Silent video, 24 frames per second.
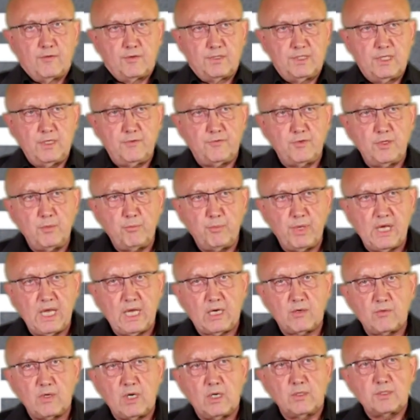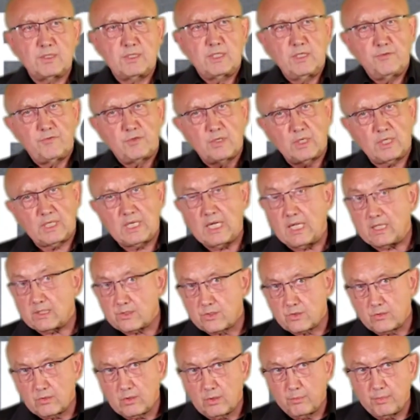different backgrounds, different
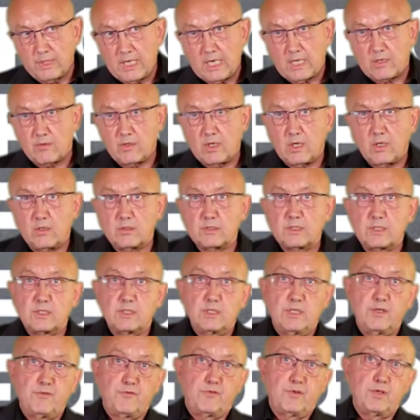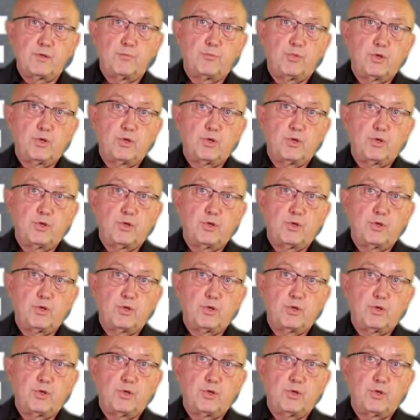cultural backgrounds, different